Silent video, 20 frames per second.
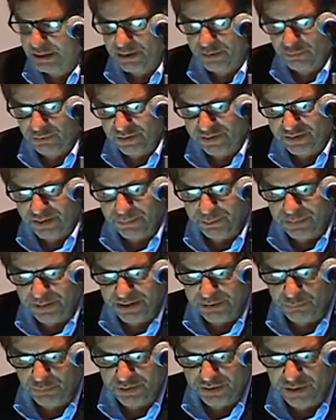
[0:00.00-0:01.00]

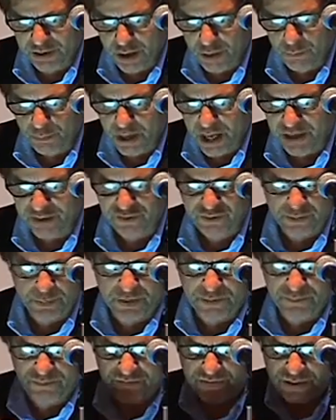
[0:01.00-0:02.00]
with no modesty,
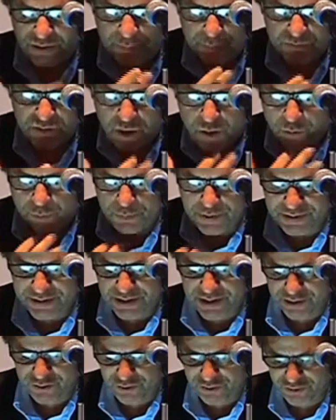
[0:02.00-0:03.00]
but Philip told me that
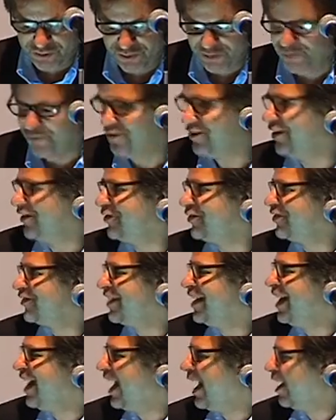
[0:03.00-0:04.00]
I should do this
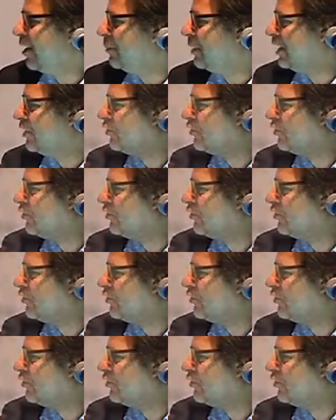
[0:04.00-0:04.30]
and